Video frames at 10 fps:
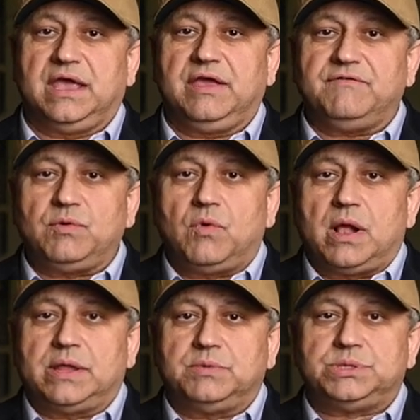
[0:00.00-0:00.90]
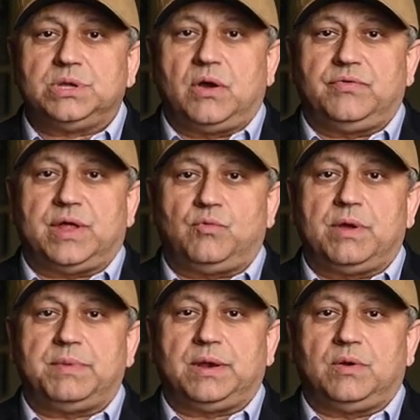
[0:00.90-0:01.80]
Even while it was known that
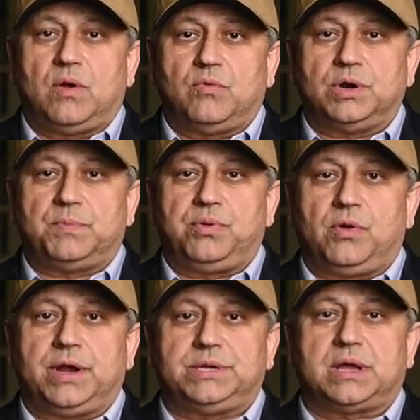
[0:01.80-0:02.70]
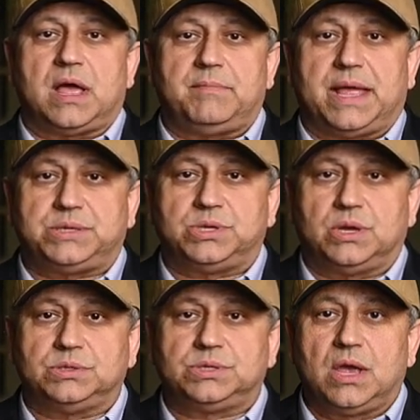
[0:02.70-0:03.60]
women were deployed to combat
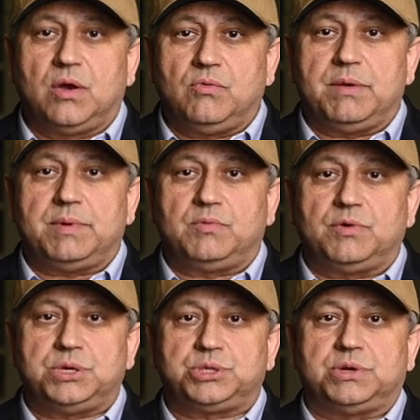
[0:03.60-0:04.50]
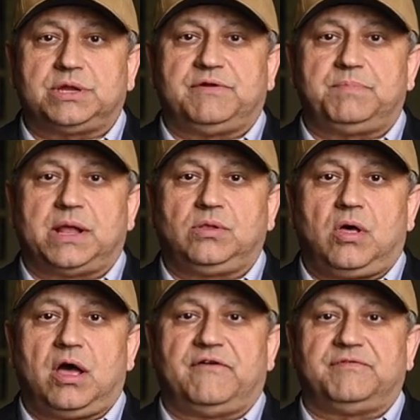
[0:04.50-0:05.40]
zones, women were restricted by
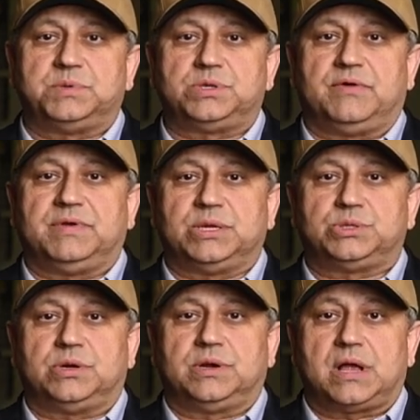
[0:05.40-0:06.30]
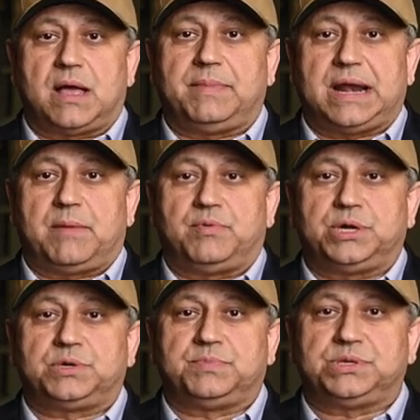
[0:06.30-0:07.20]
law from serving in certain combat
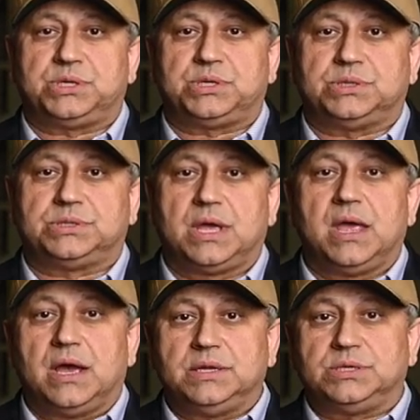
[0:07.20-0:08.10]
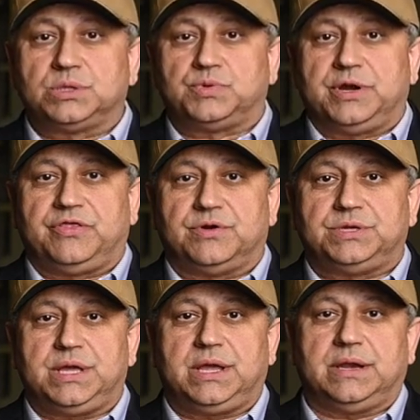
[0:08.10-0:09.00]
operational positions until
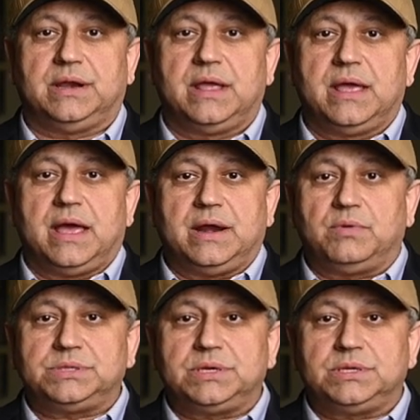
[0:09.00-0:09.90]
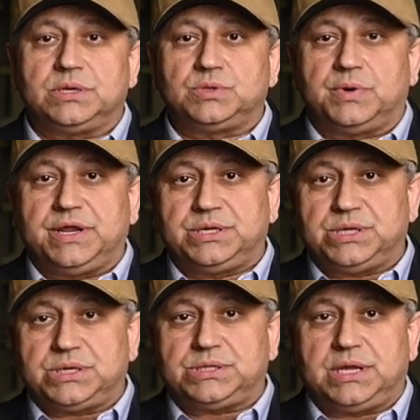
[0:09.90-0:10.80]
2013. And it wasn't until
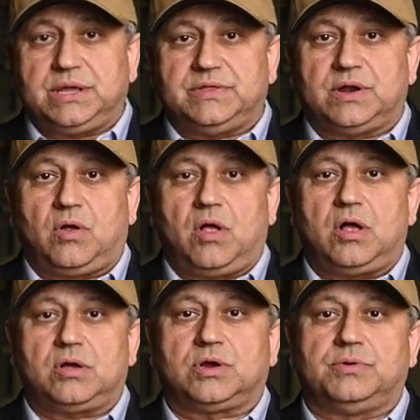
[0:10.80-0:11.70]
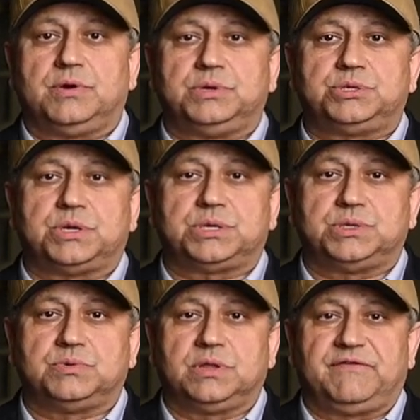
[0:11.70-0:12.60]
2016 that all career
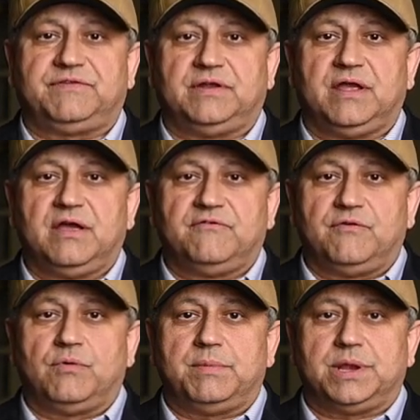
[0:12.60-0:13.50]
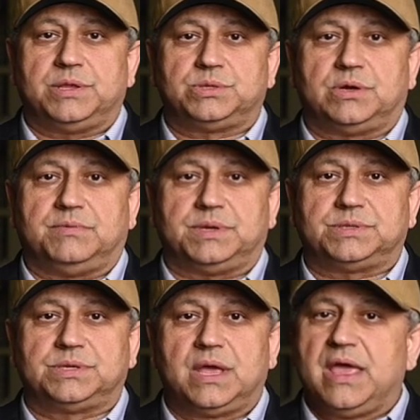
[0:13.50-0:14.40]
restrictions were lifted for women in the
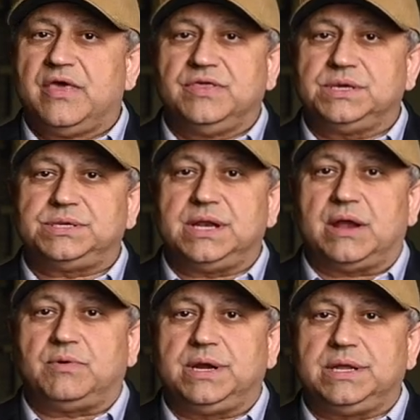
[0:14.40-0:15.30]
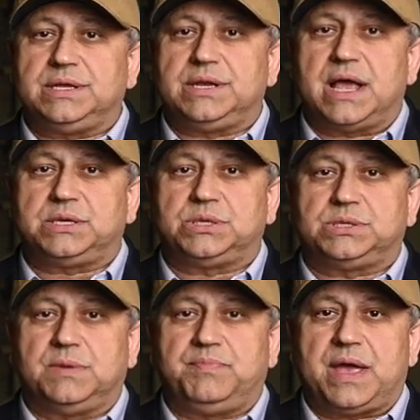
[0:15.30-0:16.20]
service. This inequity did not
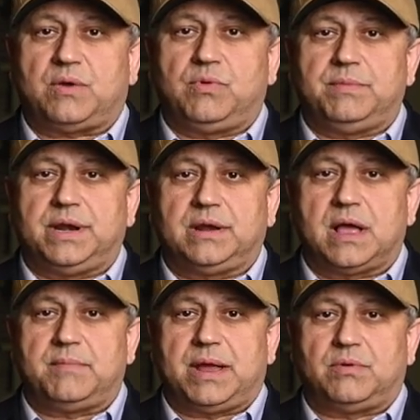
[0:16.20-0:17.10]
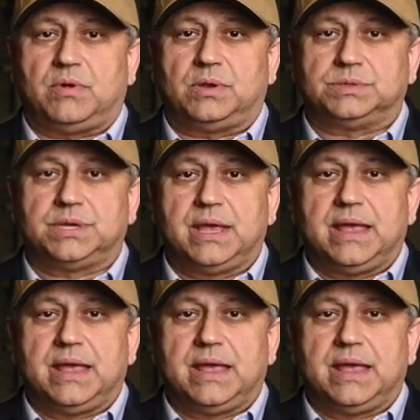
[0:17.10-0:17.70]
just impact women in combat roles.